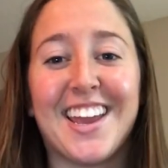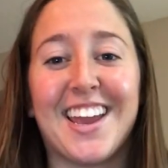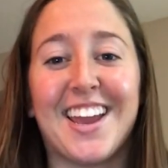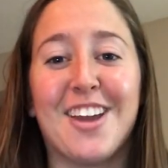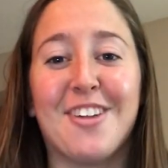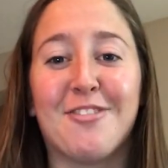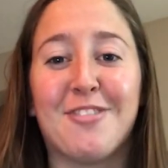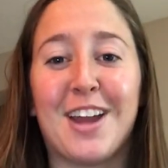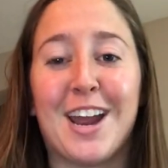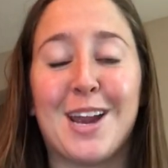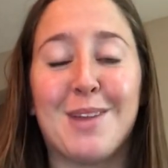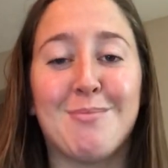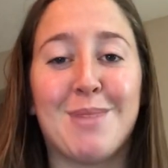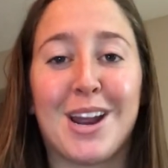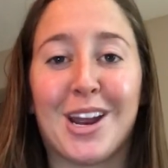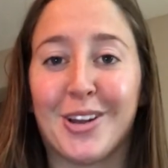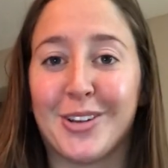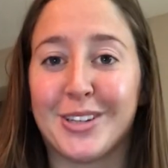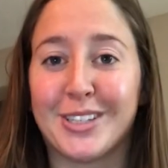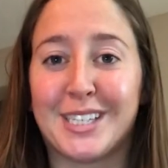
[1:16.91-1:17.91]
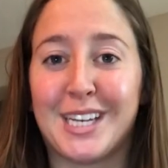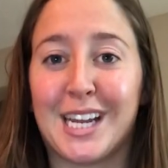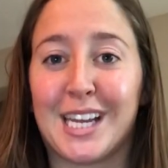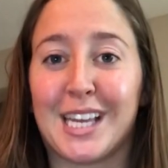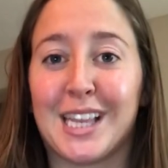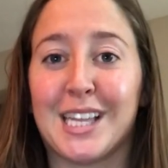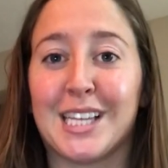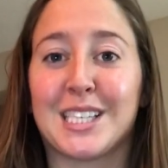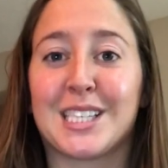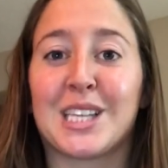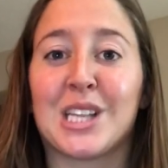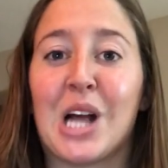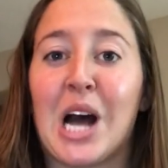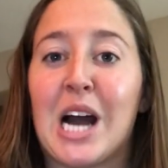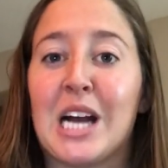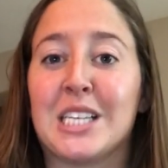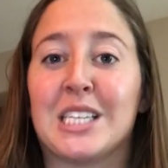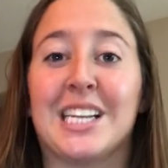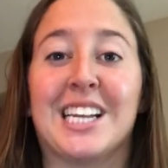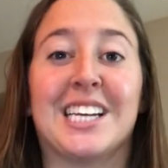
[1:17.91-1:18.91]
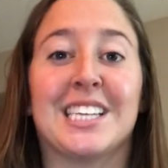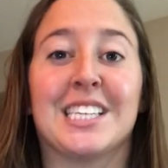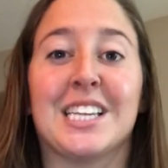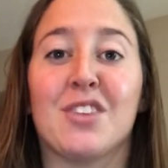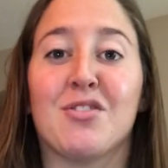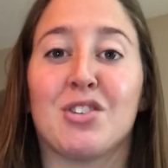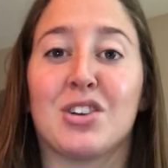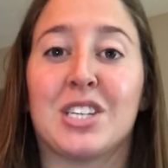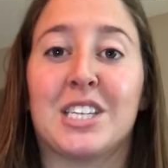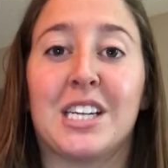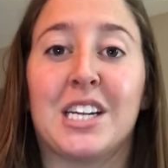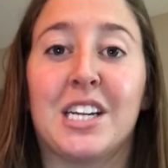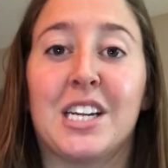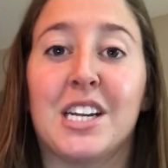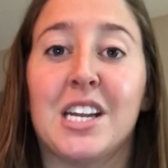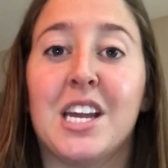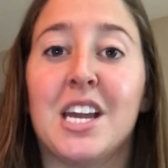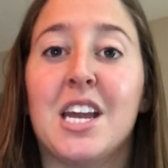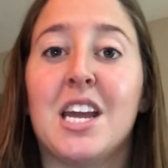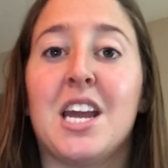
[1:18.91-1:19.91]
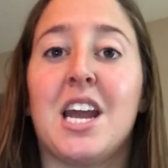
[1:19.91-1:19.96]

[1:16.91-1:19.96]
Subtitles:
if a male is taking this class and has never seen